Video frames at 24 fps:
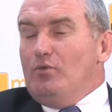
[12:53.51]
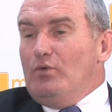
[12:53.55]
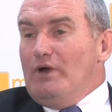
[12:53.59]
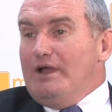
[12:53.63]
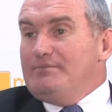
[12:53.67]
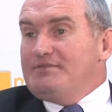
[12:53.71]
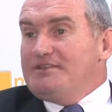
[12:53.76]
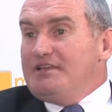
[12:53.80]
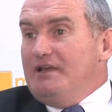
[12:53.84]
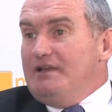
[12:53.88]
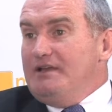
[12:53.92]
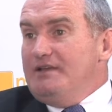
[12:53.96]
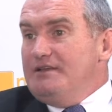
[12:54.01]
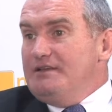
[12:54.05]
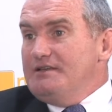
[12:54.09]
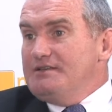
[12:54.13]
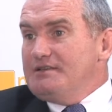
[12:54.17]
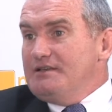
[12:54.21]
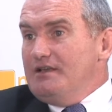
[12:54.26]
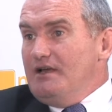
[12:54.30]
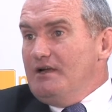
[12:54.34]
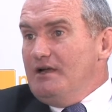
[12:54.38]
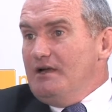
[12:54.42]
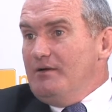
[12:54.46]
The website
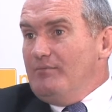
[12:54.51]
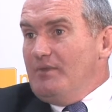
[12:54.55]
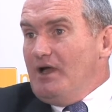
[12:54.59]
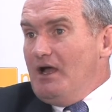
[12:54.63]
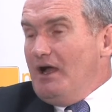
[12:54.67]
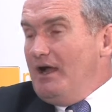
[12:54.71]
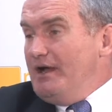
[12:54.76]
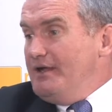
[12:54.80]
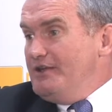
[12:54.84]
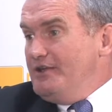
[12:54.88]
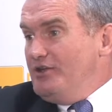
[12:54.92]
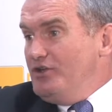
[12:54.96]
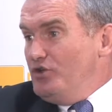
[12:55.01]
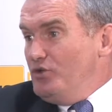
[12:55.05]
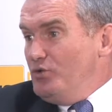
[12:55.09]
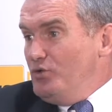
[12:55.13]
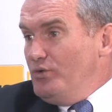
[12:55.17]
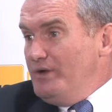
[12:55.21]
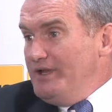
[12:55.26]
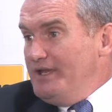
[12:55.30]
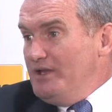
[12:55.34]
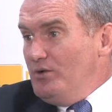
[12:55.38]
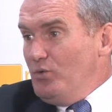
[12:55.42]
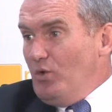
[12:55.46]
is
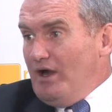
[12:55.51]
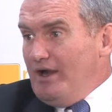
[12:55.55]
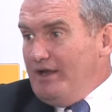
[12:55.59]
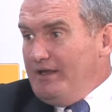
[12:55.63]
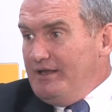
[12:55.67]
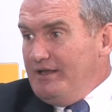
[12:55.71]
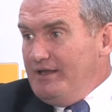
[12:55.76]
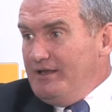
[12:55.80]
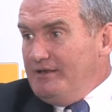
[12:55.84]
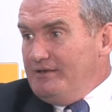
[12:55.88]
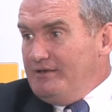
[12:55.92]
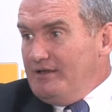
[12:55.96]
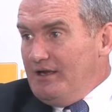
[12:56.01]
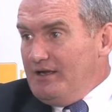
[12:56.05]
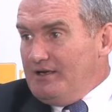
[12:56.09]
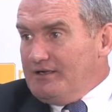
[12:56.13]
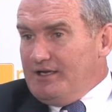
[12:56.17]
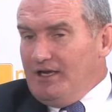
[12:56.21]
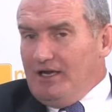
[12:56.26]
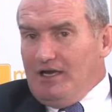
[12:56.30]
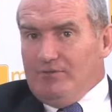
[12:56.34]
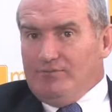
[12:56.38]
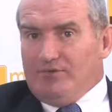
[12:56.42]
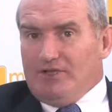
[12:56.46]

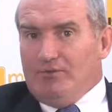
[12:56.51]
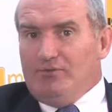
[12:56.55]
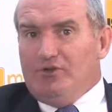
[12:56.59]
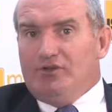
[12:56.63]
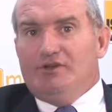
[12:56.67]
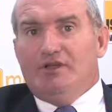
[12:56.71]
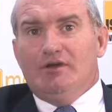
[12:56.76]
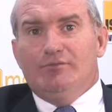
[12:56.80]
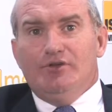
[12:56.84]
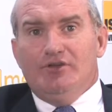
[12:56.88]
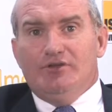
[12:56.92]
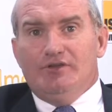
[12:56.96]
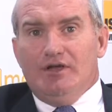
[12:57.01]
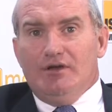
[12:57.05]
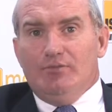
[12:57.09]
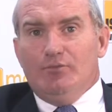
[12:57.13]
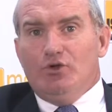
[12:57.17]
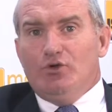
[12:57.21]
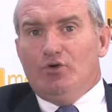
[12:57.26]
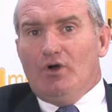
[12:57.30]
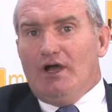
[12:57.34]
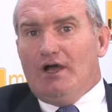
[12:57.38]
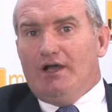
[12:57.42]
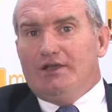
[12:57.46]
IQEYE.com,
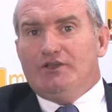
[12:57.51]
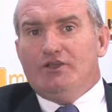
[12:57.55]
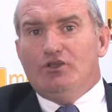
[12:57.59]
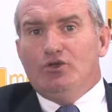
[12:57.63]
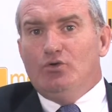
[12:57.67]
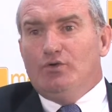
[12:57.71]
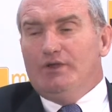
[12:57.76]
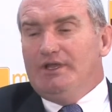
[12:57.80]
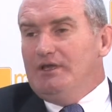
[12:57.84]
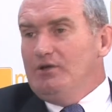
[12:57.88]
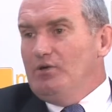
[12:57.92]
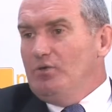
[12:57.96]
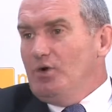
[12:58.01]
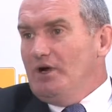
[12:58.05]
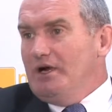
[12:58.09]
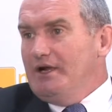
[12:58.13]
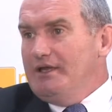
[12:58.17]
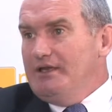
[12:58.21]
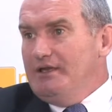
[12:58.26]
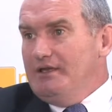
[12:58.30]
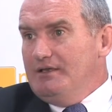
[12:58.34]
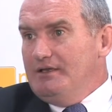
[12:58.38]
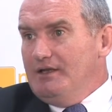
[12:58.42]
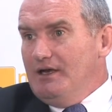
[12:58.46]

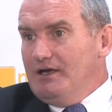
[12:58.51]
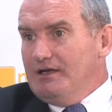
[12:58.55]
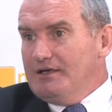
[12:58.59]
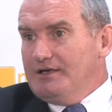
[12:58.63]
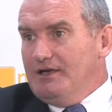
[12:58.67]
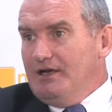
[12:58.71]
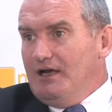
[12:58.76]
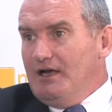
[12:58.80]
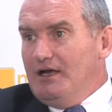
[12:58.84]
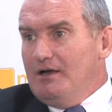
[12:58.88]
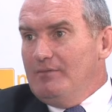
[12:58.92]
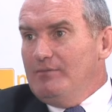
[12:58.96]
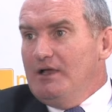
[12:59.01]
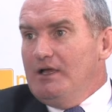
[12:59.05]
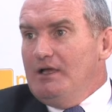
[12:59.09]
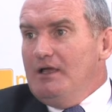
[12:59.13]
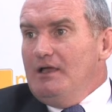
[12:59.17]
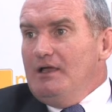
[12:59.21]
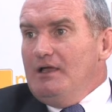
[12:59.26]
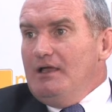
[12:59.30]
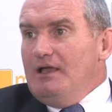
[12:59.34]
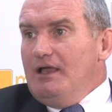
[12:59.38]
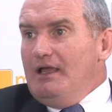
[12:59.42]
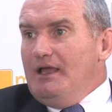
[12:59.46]
www.IQEYE.com.
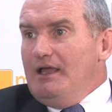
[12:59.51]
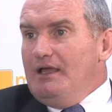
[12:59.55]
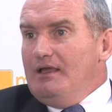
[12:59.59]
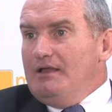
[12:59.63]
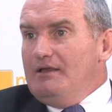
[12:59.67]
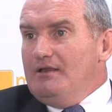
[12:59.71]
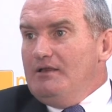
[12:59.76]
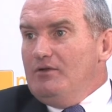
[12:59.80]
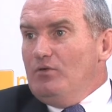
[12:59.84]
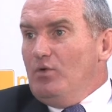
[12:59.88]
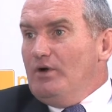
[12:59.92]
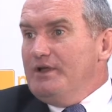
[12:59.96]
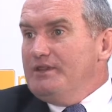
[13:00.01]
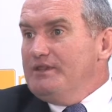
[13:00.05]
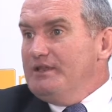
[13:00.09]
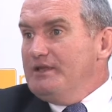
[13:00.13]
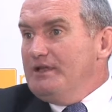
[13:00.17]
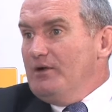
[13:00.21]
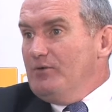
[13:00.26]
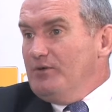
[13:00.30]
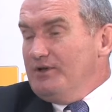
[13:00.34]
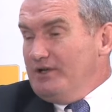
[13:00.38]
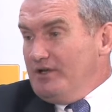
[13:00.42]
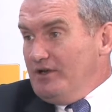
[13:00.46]
And the one
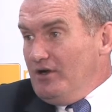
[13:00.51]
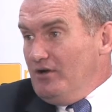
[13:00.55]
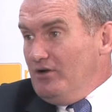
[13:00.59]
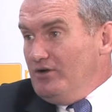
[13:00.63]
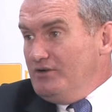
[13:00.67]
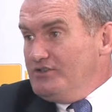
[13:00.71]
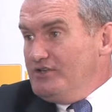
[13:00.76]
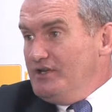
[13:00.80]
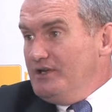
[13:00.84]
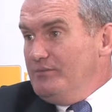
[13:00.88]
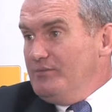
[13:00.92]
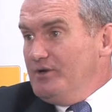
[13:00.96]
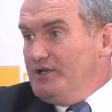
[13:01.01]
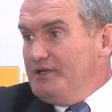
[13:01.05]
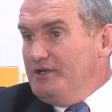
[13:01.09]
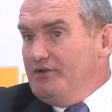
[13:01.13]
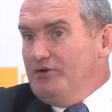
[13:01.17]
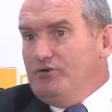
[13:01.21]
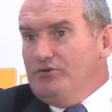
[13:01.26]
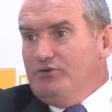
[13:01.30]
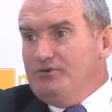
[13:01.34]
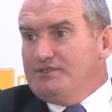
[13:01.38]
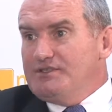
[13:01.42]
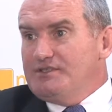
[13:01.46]
thing I would encourage anybody
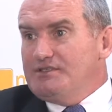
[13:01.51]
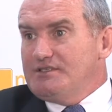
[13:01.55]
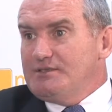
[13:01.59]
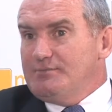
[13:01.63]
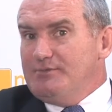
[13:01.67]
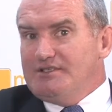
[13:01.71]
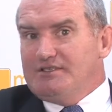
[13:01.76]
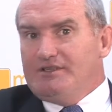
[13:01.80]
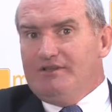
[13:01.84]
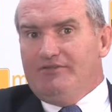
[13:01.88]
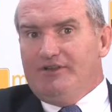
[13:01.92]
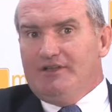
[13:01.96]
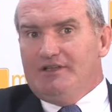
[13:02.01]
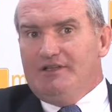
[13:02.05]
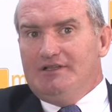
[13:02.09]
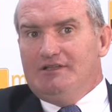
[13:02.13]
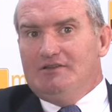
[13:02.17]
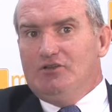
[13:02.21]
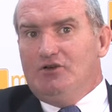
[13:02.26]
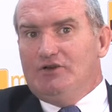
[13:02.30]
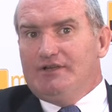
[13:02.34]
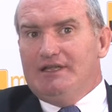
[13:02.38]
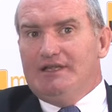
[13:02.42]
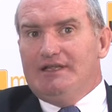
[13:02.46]
who's specifically
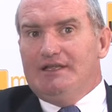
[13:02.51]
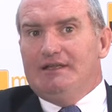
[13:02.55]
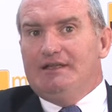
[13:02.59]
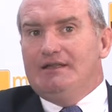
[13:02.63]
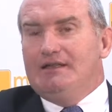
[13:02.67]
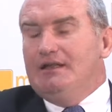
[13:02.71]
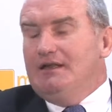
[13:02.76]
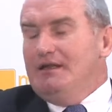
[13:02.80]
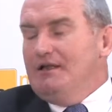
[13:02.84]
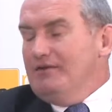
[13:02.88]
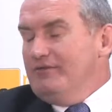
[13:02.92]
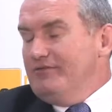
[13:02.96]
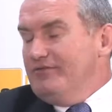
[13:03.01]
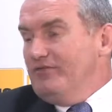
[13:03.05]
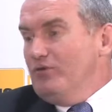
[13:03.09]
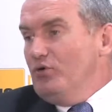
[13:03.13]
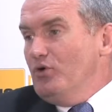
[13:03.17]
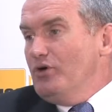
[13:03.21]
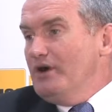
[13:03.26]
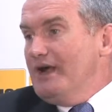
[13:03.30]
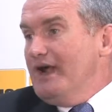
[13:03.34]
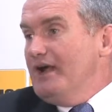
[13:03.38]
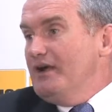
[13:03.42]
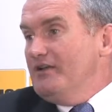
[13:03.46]
looking
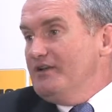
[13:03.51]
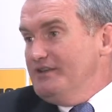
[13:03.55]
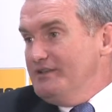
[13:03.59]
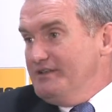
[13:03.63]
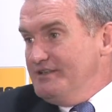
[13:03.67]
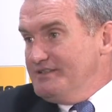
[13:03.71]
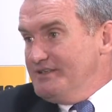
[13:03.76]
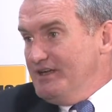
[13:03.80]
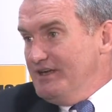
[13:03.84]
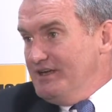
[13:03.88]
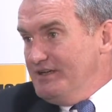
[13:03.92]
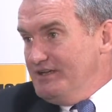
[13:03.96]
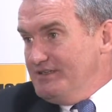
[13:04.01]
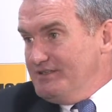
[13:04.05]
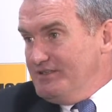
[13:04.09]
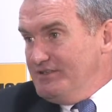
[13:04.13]
for how to design a